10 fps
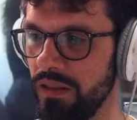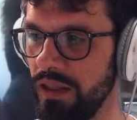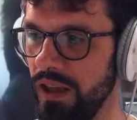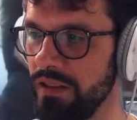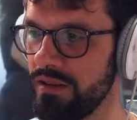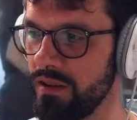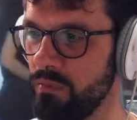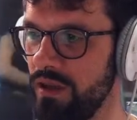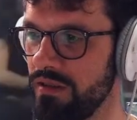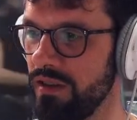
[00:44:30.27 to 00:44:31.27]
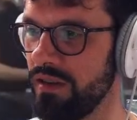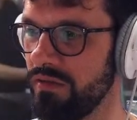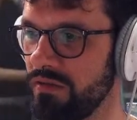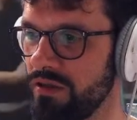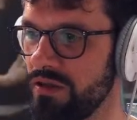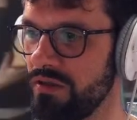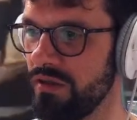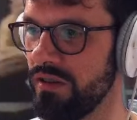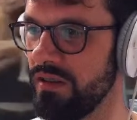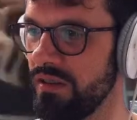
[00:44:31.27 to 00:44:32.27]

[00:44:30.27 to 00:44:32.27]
that is amazing for sure.